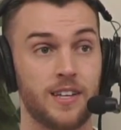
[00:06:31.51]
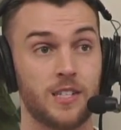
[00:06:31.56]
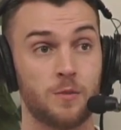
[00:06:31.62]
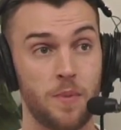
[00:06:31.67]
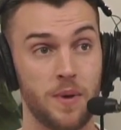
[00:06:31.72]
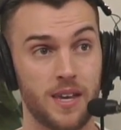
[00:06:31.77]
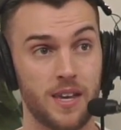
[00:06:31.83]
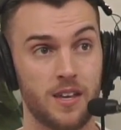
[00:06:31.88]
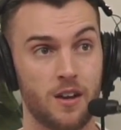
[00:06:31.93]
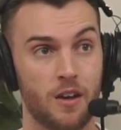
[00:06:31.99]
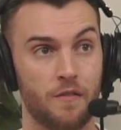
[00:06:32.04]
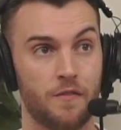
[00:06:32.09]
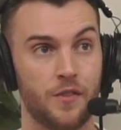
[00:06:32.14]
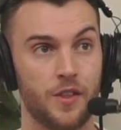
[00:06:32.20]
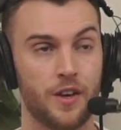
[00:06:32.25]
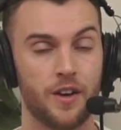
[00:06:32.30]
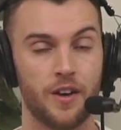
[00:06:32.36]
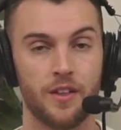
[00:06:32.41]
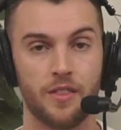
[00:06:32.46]
And speaking of
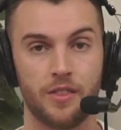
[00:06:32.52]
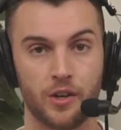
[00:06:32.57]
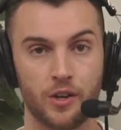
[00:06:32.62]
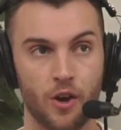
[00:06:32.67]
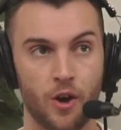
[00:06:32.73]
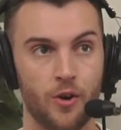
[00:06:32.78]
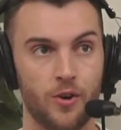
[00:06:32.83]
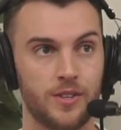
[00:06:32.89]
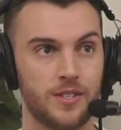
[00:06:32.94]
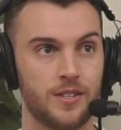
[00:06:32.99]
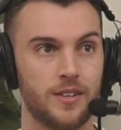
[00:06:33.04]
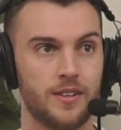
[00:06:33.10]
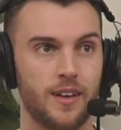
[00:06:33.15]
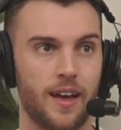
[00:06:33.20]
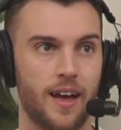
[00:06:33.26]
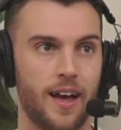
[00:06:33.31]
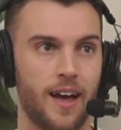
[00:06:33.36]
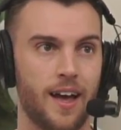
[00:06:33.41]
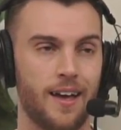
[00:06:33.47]
the GOAT,
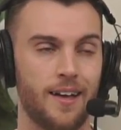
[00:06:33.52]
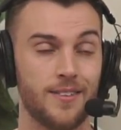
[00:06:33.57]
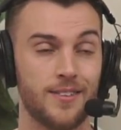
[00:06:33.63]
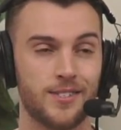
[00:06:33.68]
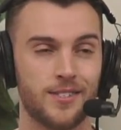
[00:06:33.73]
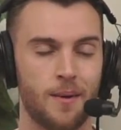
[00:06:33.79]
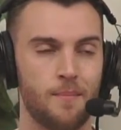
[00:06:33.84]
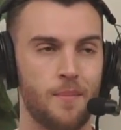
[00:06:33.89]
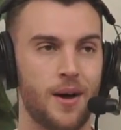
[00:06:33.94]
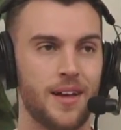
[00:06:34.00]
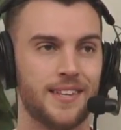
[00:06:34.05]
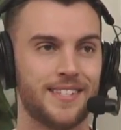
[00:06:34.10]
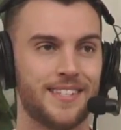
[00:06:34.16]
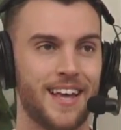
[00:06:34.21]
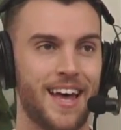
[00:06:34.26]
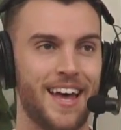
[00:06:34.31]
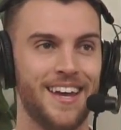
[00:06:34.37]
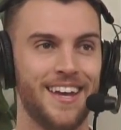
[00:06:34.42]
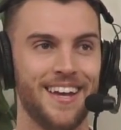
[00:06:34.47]
some might
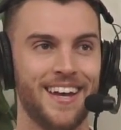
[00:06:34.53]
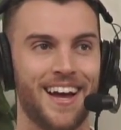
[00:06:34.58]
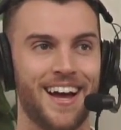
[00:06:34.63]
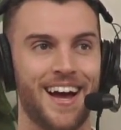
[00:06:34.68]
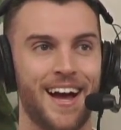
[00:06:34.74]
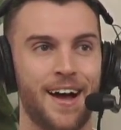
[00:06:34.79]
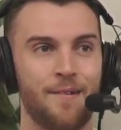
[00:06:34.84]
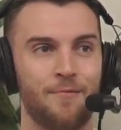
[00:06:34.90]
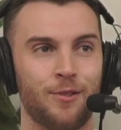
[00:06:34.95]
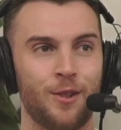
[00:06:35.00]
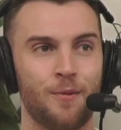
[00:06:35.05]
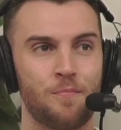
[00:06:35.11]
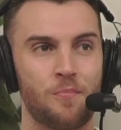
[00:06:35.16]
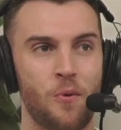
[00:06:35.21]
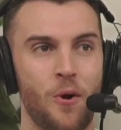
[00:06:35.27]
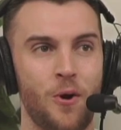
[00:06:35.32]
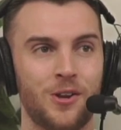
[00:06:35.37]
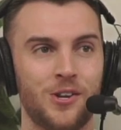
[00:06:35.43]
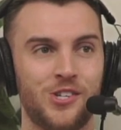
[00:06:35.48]
say,
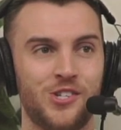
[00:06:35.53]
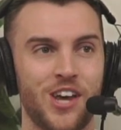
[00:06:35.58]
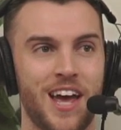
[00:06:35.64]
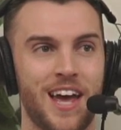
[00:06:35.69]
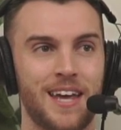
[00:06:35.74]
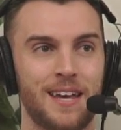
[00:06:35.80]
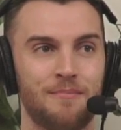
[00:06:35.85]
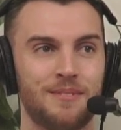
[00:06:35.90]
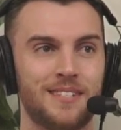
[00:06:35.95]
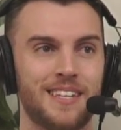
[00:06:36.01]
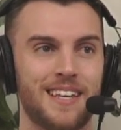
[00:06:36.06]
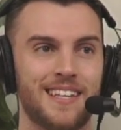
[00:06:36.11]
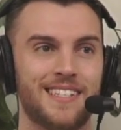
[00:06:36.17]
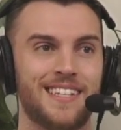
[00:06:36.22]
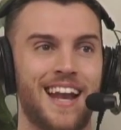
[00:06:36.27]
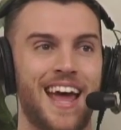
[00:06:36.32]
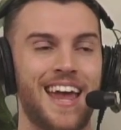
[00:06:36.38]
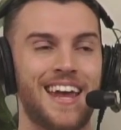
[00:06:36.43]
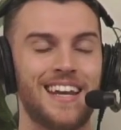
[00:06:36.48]
LeBron James has
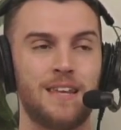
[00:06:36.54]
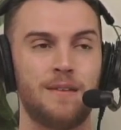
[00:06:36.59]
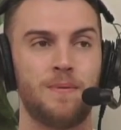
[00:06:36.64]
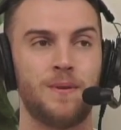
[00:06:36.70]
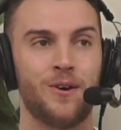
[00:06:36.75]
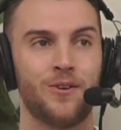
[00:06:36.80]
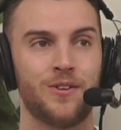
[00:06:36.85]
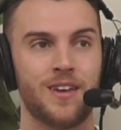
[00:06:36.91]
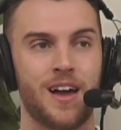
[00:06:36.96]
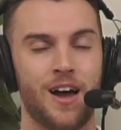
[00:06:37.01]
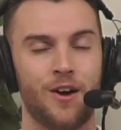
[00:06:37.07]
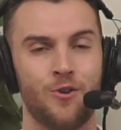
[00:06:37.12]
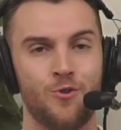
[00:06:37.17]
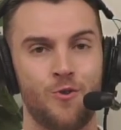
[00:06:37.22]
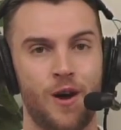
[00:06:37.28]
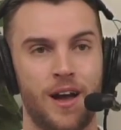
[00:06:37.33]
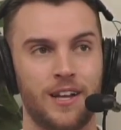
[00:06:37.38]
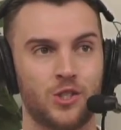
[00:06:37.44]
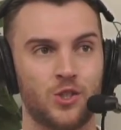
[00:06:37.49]
an ADP on
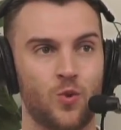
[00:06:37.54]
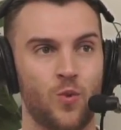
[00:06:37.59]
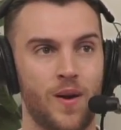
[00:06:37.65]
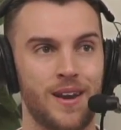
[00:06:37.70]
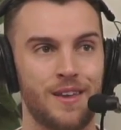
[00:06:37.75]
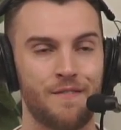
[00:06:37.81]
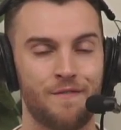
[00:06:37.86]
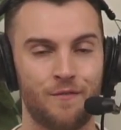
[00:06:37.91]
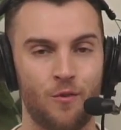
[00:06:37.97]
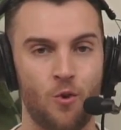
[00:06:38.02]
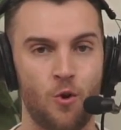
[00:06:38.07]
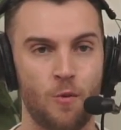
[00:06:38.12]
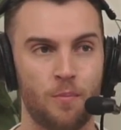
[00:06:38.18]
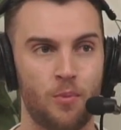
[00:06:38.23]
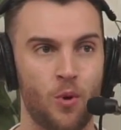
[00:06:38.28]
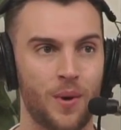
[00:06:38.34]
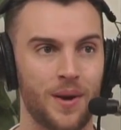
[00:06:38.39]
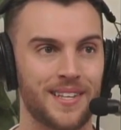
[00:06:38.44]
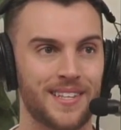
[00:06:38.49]
Yahoo at
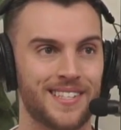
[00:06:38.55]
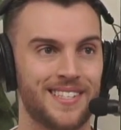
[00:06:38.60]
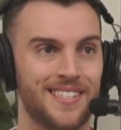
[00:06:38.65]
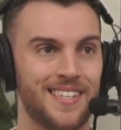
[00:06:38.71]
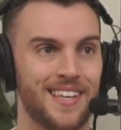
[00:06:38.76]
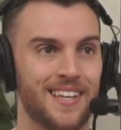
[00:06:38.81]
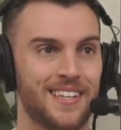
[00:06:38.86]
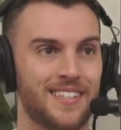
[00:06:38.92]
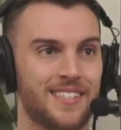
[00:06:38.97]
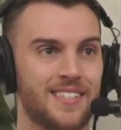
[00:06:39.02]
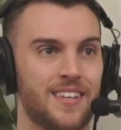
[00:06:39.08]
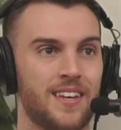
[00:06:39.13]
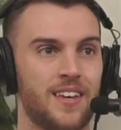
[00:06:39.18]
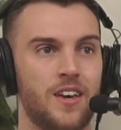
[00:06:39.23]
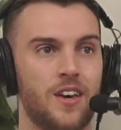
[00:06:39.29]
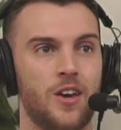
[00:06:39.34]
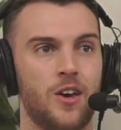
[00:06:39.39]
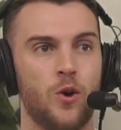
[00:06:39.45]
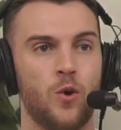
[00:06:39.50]
24.6,
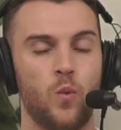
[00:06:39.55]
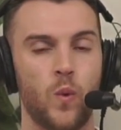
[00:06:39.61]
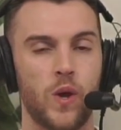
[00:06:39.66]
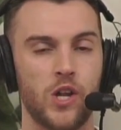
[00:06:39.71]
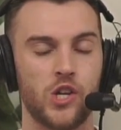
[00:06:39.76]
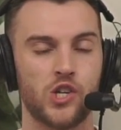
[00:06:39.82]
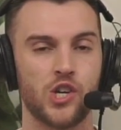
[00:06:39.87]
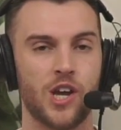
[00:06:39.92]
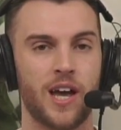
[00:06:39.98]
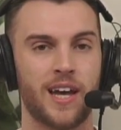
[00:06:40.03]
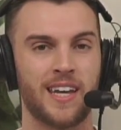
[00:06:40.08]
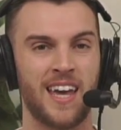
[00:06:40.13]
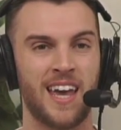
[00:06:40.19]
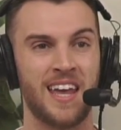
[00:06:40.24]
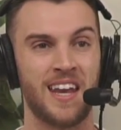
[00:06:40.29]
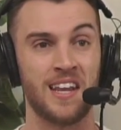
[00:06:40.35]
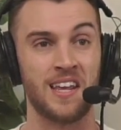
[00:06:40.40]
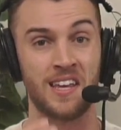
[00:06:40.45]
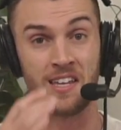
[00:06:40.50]
which,
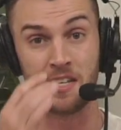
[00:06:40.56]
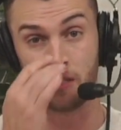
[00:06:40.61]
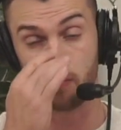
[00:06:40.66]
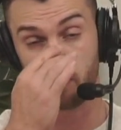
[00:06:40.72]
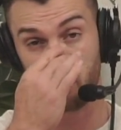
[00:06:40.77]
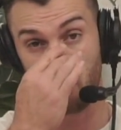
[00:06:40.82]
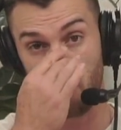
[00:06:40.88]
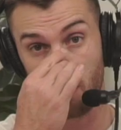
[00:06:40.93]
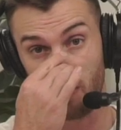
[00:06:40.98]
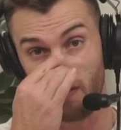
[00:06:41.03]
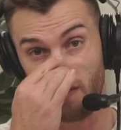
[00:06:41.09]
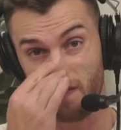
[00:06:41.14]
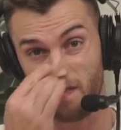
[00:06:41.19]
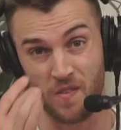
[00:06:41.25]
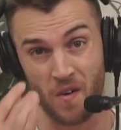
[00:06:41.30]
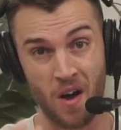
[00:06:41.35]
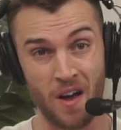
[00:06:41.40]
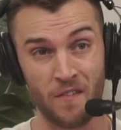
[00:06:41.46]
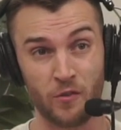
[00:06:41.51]
again, is probably
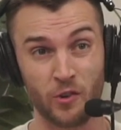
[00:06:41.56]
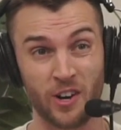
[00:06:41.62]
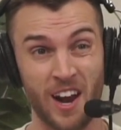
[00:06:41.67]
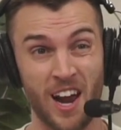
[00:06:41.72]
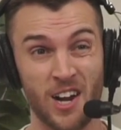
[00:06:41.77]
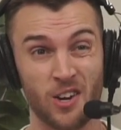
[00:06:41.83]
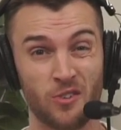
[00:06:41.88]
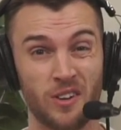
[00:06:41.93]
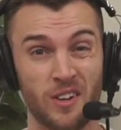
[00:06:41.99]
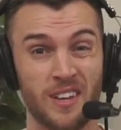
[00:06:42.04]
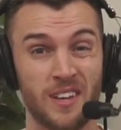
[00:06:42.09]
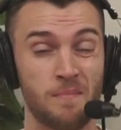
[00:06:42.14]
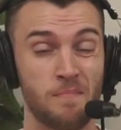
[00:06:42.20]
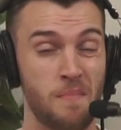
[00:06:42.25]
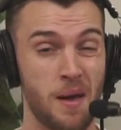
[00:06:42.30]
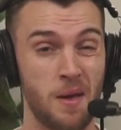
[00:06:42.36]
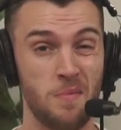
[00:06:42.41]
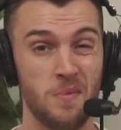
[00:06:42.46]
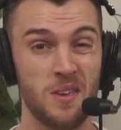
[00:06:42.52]
fine for a category league,
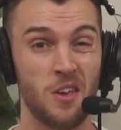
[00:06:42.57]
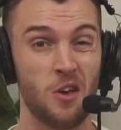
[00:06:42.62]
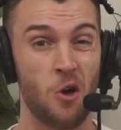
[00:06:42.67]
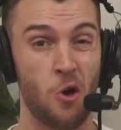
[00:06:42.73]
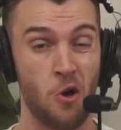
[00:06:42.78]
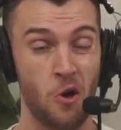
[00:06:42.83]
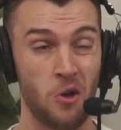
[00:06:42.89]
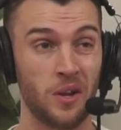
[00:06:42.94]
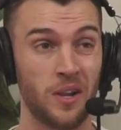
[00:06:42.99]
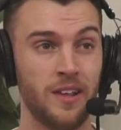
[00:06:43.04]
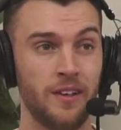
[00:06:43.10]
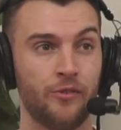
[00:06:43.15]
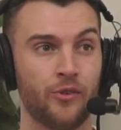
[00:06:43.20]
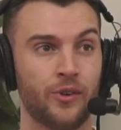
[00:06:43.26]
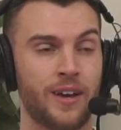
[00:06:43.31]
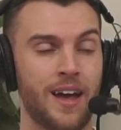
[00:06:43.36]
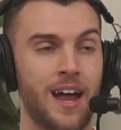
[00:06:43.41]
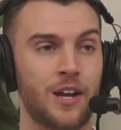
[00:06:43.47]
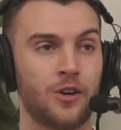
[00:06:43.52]
maybe early for
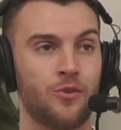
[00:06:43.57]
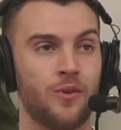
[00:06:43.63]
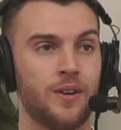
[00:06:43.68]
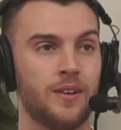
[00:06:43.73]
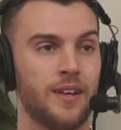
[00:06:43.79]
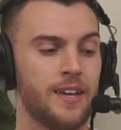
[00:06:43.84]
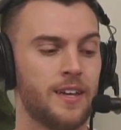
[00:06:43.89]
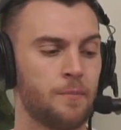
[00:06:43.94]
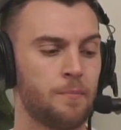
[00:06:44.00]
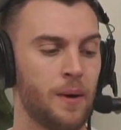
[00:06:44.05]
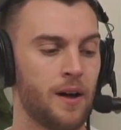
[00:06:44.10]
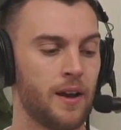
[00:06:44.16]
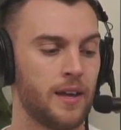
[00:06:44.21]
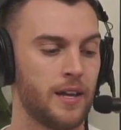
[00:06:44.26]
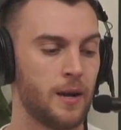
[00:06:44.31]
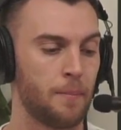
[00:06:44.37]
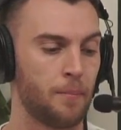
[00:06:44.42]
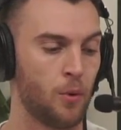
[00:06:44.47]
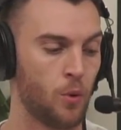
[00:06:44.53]
a category league, but
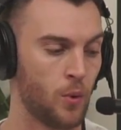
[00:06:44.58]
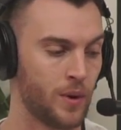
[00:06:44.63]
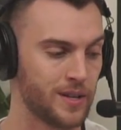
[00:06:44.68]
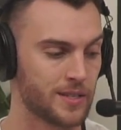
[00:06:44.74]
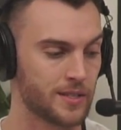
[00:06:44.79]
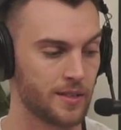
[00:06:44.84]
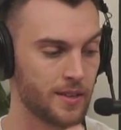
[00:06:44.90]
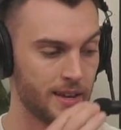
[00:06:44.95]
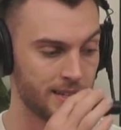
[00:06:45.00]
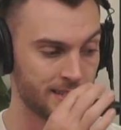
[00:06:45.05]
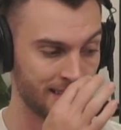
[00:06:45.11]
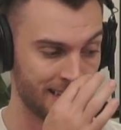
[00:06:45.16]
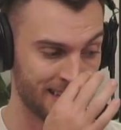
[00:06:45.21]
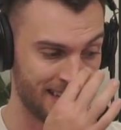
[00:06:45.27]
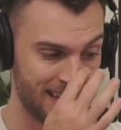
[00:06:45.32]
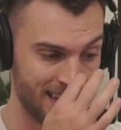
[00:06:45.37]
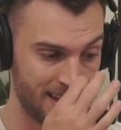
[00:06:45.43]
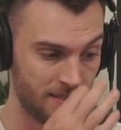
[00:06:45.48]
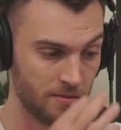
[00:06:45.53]
in a points leagues,
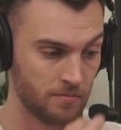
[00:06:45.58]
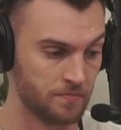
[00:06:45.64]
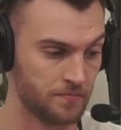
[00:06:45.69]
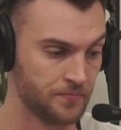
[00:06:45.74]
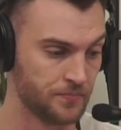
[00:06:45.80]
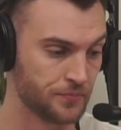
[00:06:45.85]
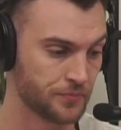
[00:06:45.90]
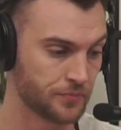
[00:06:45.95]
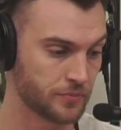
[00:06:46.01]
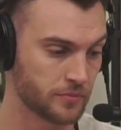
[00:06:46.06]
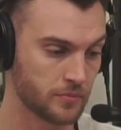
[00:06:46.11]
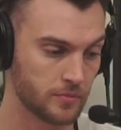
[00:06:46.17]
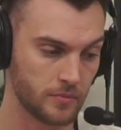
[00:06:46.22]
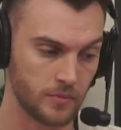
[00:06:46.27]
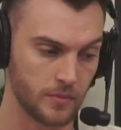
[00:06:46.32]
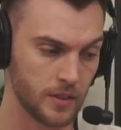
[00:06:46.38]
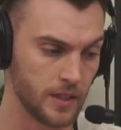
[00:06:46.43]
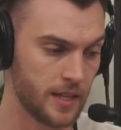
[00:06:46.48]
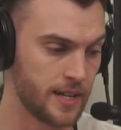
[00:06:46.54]
again,
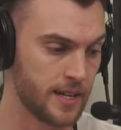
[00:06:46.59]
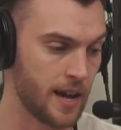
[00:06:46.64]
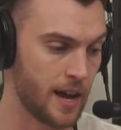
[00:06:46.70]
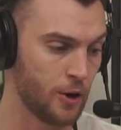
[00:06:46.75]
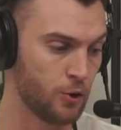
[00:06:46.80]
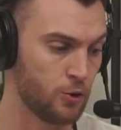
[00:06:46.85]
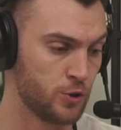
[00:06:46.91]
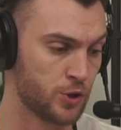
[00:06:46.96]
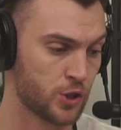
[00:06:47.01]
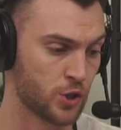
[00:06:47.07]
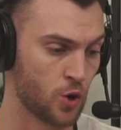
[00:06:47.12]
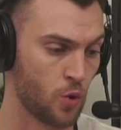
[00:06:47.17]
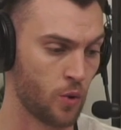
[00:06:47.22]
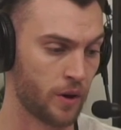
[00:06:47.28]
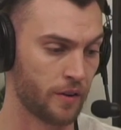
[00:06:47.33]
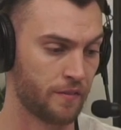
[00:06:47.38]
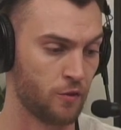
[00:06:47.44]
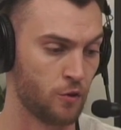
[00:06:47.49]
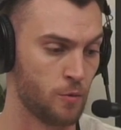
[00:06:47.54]
in Yahoo's
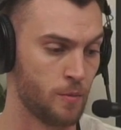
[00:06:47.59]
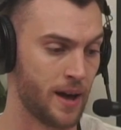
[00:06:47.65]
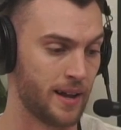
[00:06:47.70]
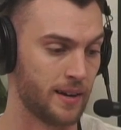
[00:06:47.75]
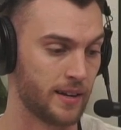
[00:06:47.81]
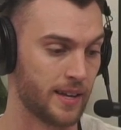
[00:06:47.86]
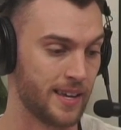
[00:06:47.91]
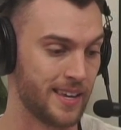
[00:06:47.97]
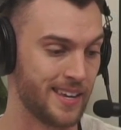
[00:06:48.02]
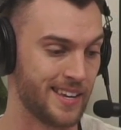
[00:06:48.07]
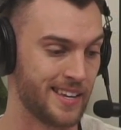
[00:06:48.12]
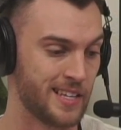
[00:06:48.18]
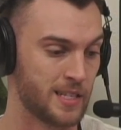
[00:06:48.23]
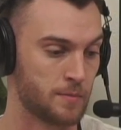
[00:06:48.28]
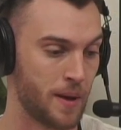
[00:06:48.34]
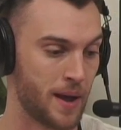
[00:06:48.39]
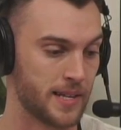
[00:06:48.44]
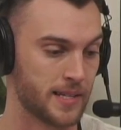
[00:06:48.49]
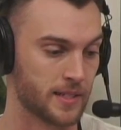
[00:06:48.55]
scoring format, he is
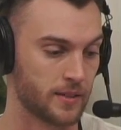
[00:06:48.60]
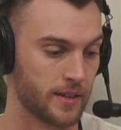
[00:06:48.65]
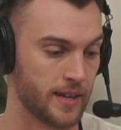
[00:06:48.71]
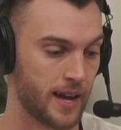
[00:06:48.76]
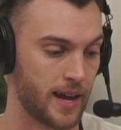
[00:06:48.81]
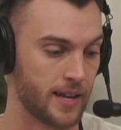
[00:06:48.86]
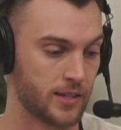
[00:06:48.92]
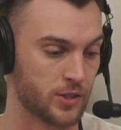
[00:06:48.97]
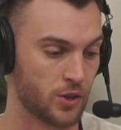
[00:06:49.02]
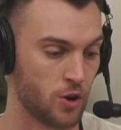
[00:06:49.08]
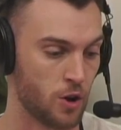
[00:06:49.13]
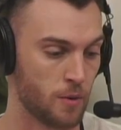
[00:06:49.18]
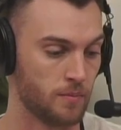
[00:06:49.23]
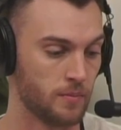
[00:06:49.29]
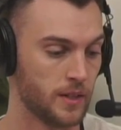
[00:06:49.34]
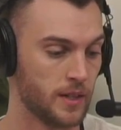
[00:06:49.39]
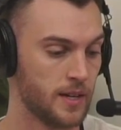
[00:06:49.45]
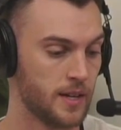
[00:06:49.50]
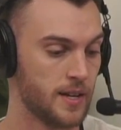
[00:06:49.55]
basically a
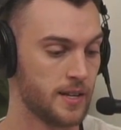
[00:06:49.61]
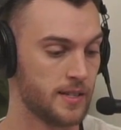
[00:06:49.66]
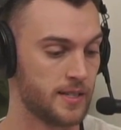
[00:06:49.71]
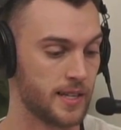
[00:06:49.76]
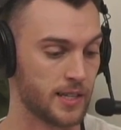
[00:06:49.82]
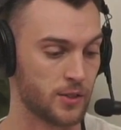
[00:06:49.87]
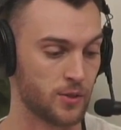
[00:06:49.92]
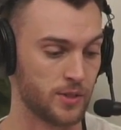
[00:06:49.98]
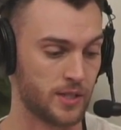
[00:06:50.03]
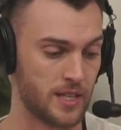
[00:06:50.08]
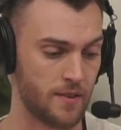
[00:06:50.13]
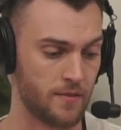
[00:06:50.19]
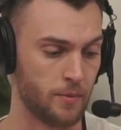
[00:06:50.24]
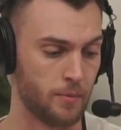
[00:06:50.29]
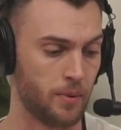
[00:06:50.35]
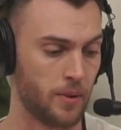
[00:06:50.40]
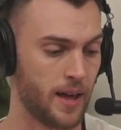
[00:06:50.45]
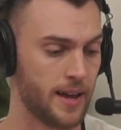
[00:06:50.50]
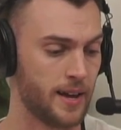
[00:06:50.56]
top 6 or
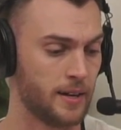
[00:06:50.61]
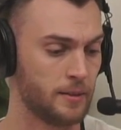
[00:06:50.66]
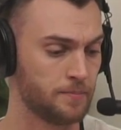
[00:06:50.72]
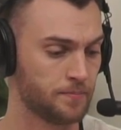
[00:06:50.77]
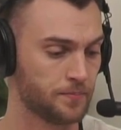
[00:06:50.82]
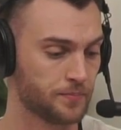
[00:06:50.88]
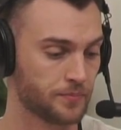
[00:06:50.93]
7 player.